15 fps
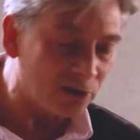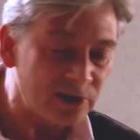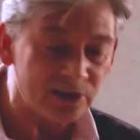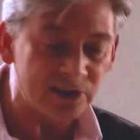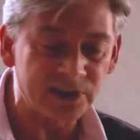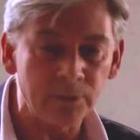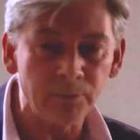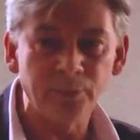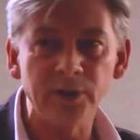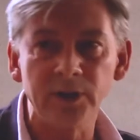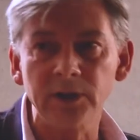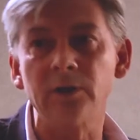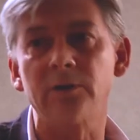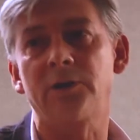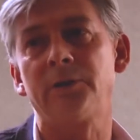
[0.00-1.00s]
doesn't simply
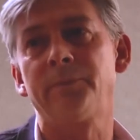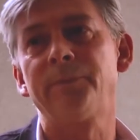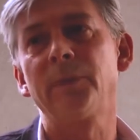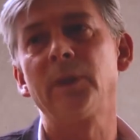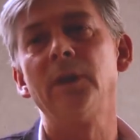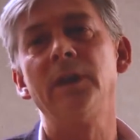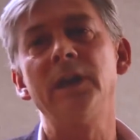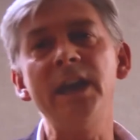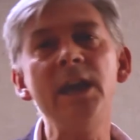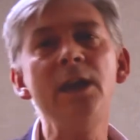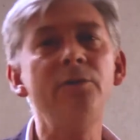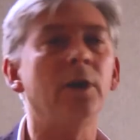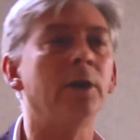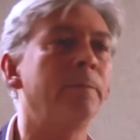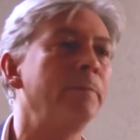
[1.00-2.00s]
look
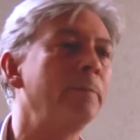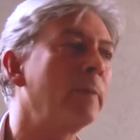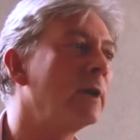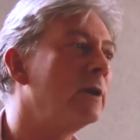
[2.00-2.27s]
either